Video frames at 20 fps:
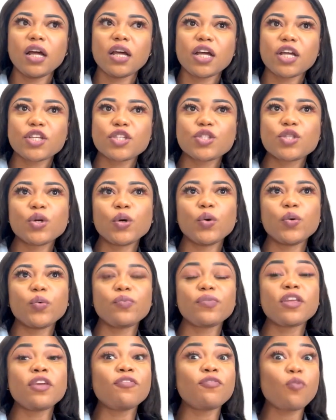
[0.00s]
So
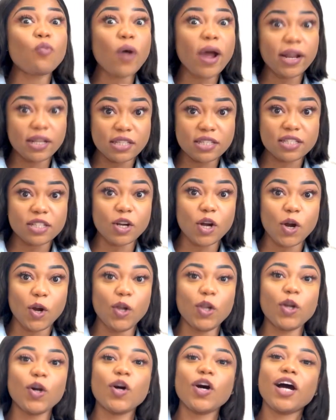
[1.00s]
if white is a
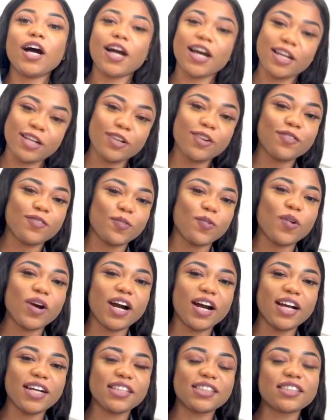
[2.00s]
color, I love
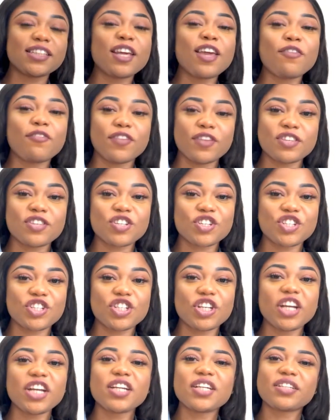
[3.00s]
white. If it's a
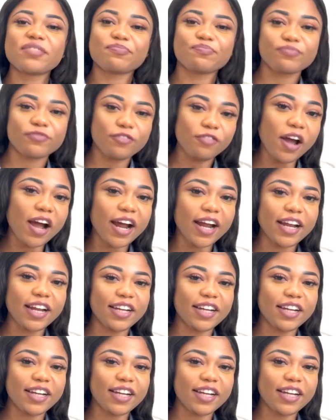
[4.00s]
shade, fine.